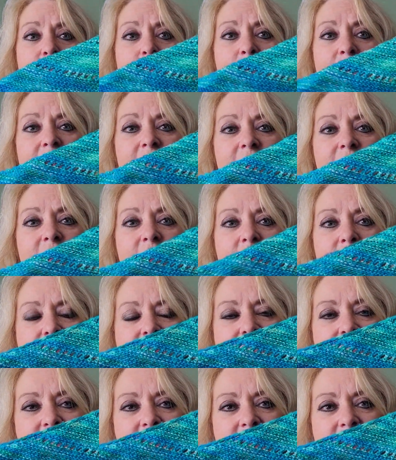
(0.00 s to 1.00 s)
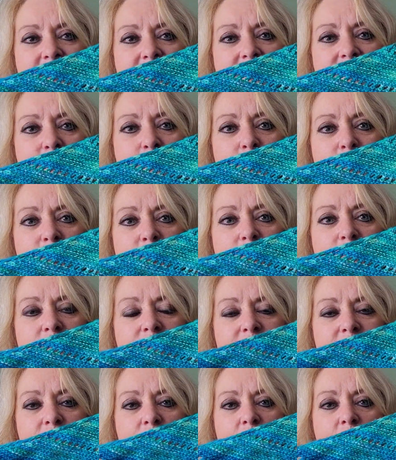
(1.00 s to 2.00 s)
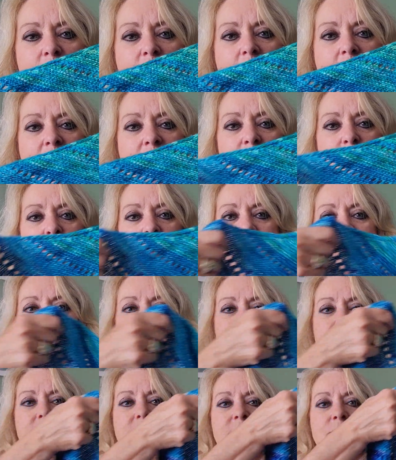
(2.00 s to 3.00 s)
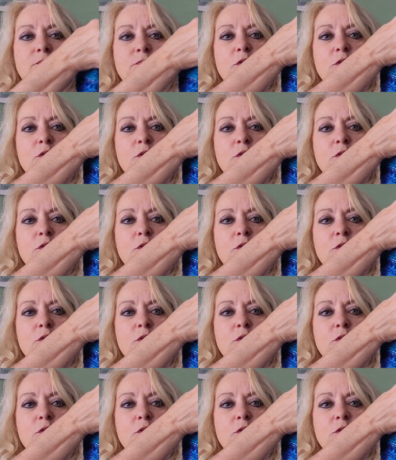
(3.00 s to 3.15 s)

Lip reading: but it goes into these beautiful aquas,